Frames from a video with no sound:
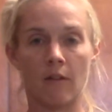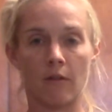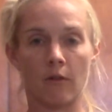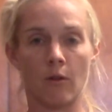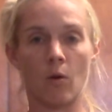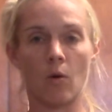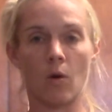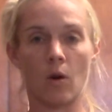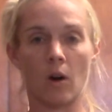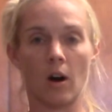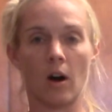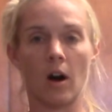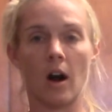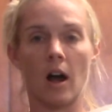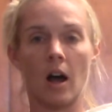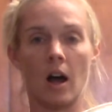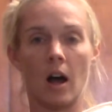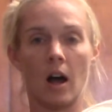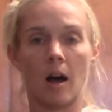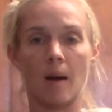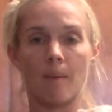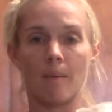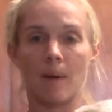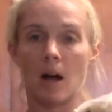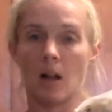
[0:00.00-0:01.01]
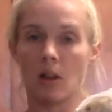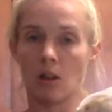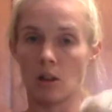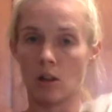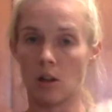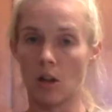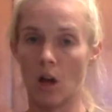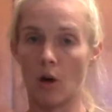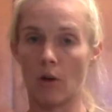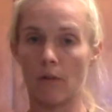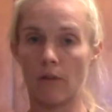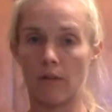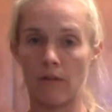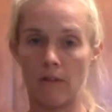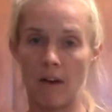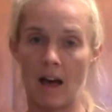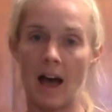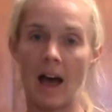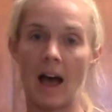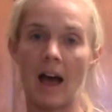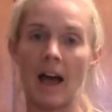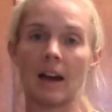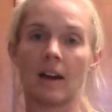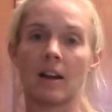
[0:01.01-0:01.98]
for a
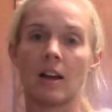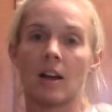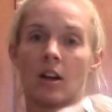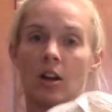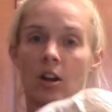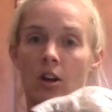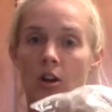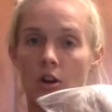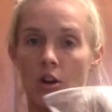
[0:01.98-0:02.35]
low-fat,